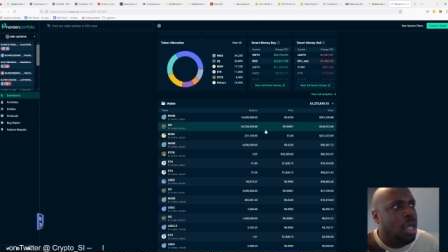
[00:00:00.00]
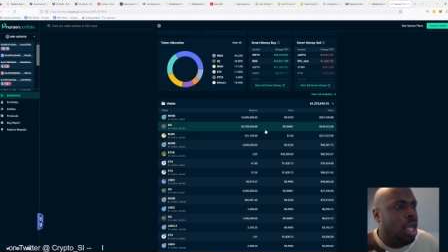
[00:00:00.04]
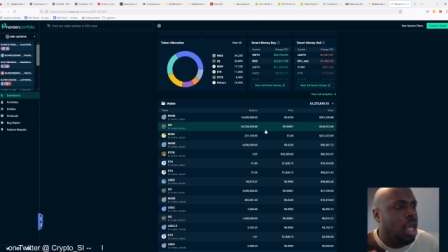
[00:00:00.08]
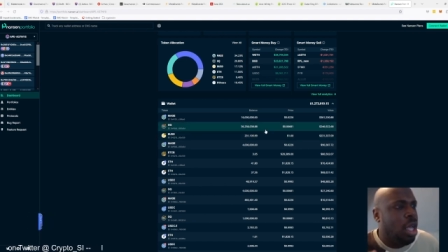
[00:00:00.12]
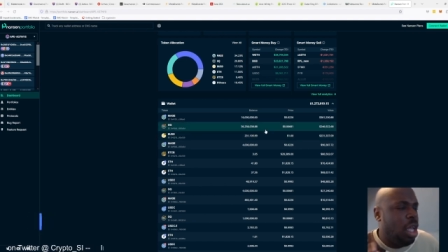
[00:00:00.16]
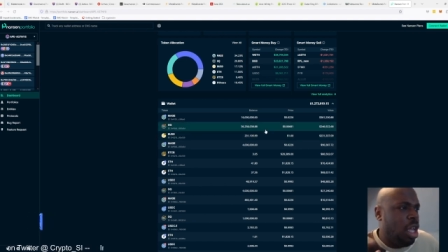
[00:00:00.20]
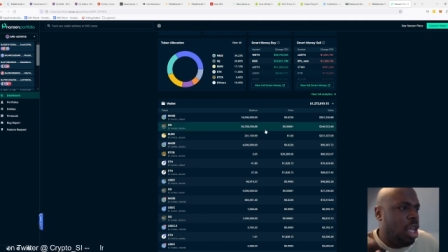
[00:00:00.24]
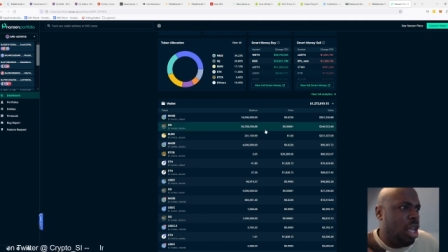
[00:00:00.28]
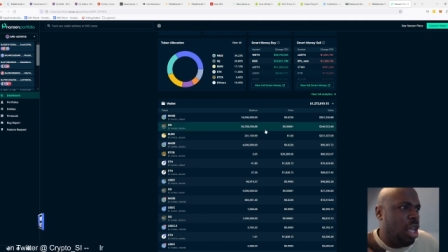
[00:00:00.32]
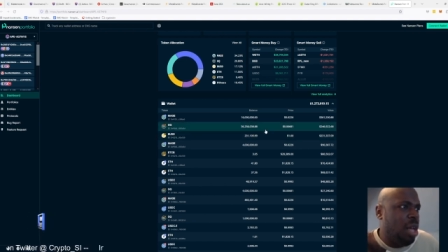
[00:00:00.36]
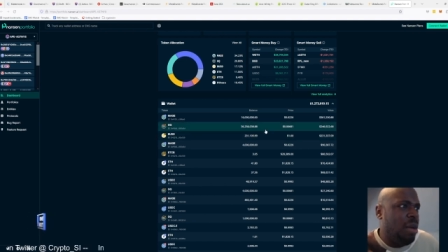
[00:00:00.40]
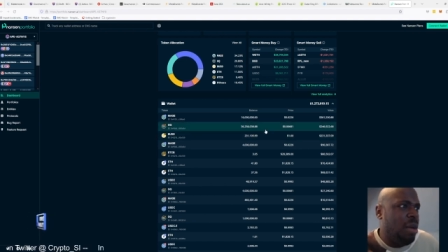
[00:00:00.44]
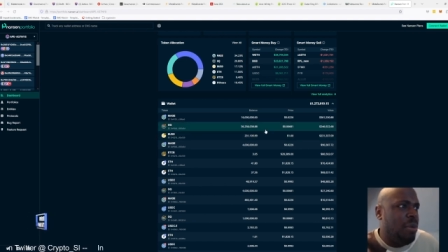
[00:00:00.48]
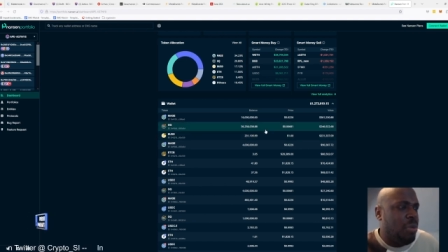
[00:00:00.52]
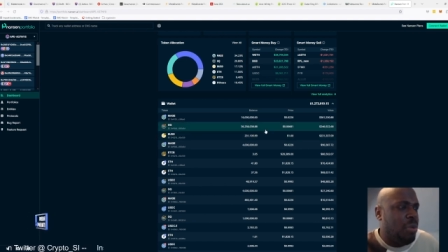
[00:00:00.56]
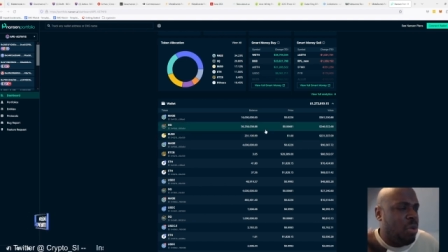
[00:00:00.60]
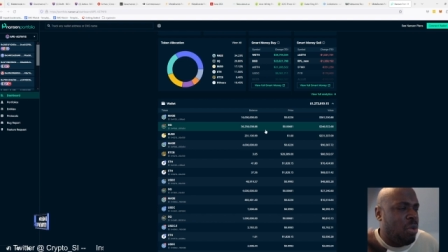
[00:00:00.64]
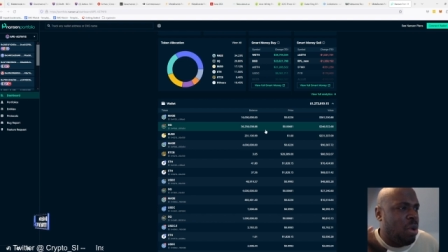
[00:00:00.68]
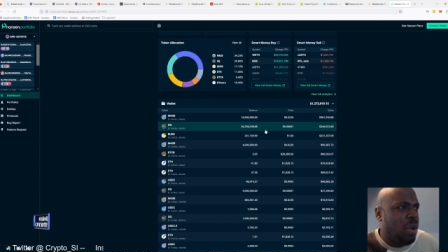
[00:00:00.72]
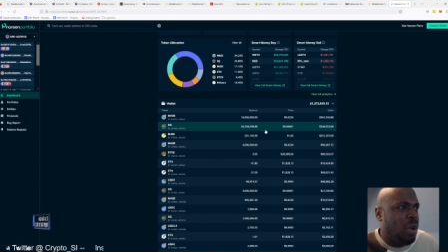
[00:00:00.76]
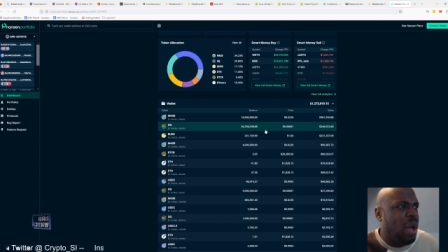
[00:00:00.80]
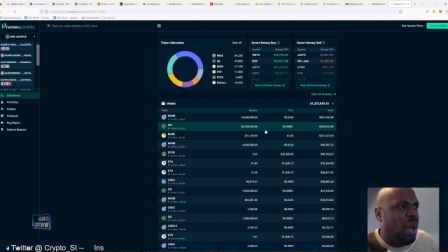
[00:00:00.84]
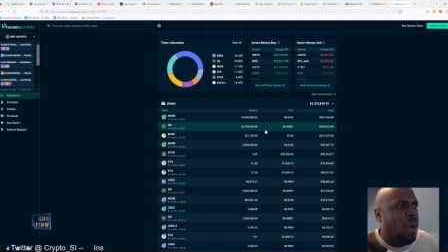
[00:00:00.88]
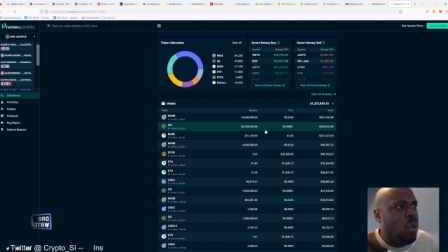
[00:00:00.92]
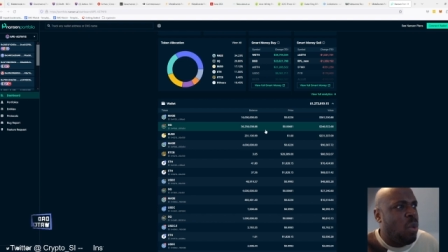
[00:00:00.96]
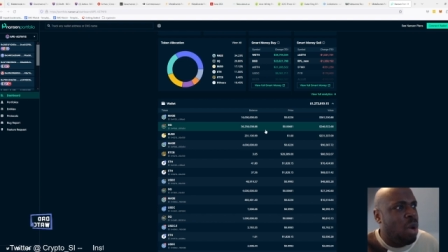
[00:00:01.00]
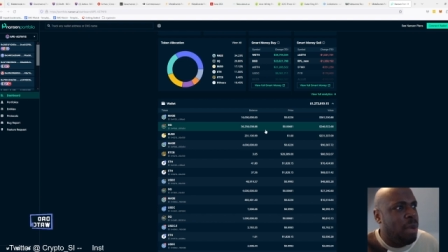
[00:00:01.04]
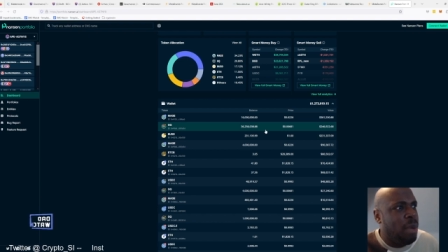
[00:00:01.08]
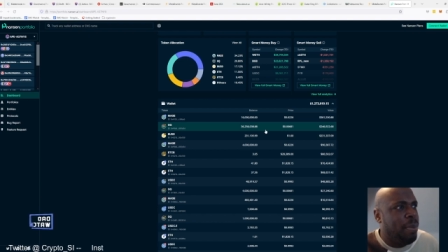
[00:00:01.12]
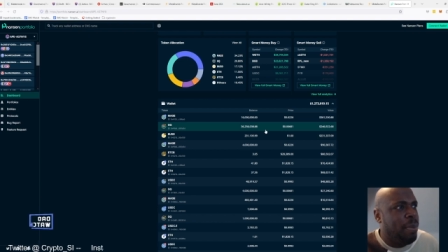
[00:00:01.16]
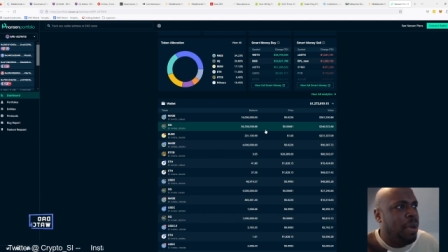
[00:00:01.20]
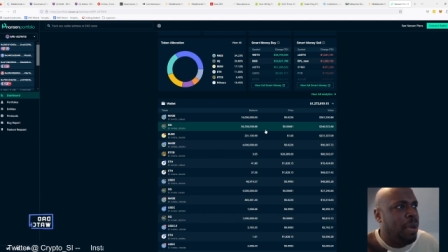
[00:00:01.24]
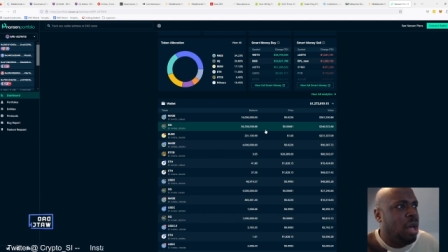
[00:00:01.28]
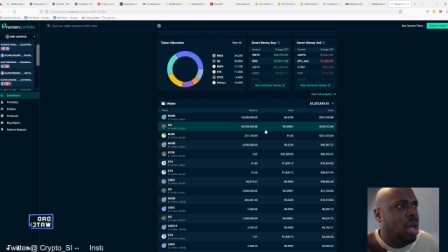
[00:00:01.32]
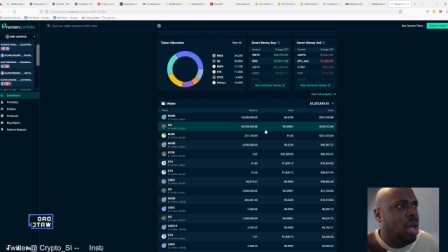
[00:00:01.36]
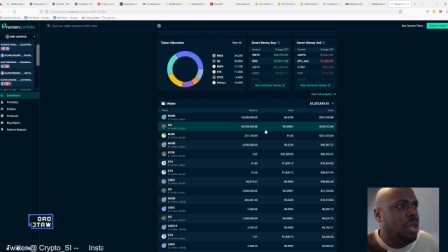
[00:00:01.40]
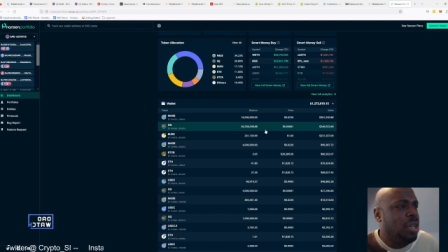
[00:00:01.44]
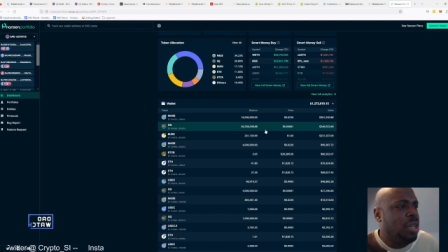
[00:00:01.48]
uh, quote unquote
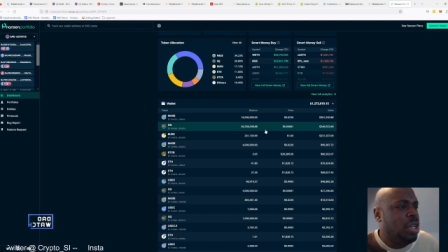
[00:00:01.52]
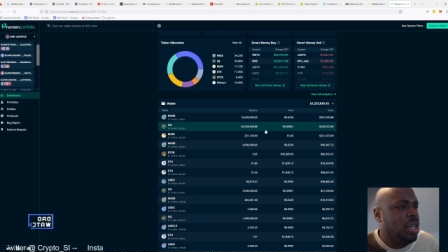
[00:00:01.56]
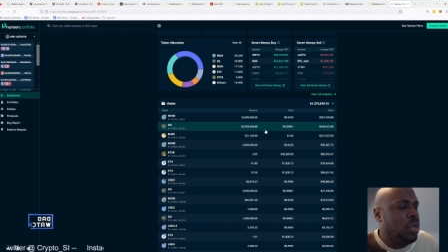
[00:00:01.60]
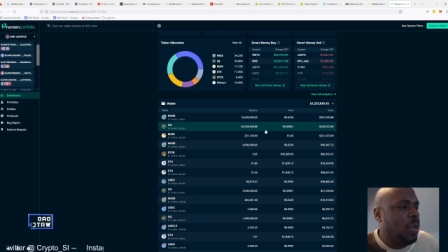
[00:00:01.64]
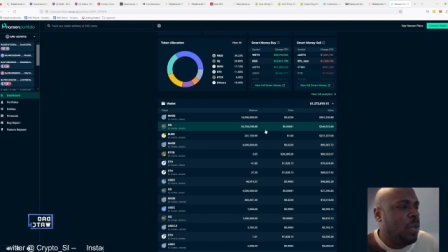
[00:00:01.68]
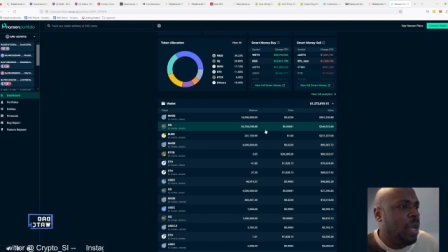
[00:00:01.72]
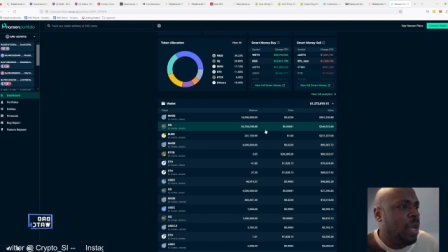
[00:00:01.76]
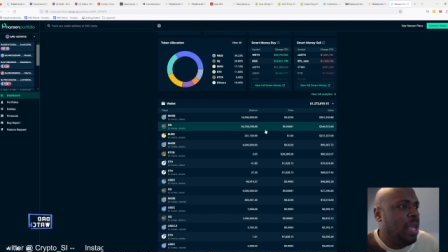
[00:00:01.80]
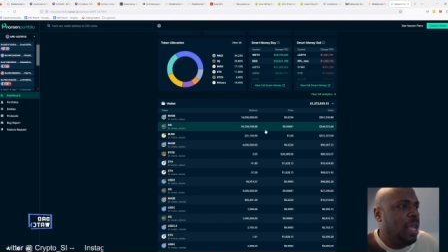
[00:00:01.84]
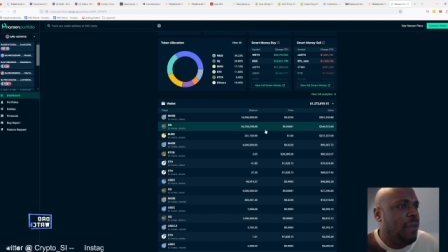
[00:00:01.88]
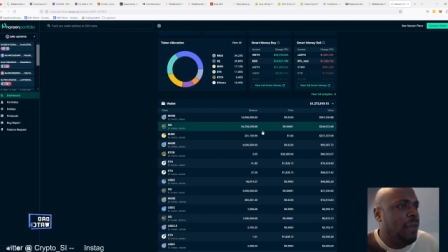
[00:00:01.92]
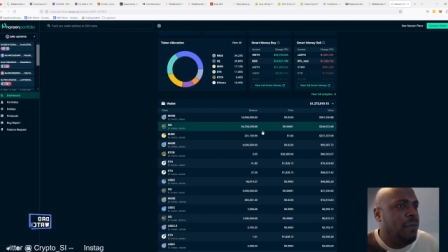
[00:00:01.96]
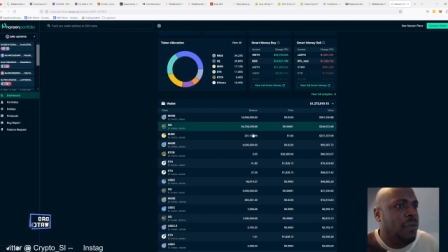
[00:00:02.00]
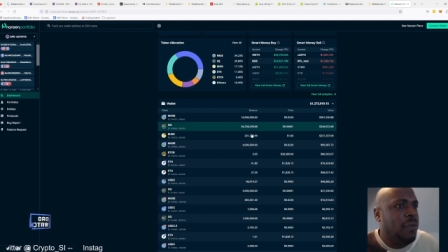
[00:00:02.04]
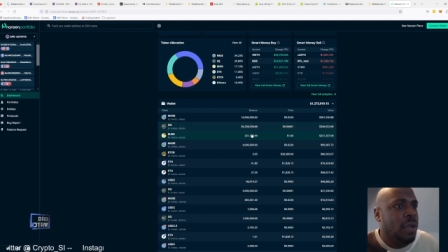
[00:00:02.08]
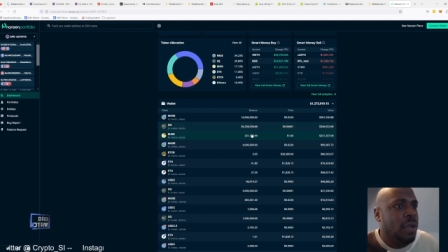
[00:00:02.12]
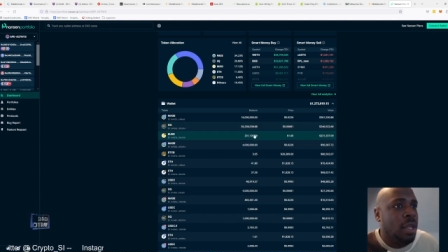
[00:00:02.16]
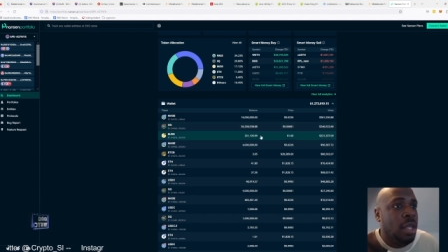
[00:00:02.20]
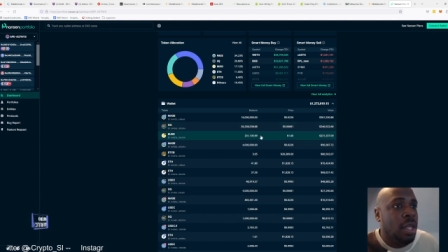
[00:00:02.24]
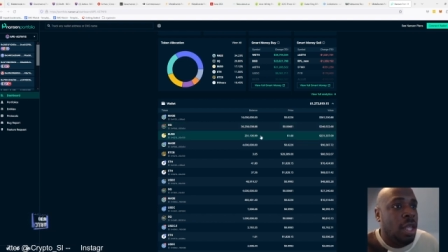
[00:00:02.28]
partnered with.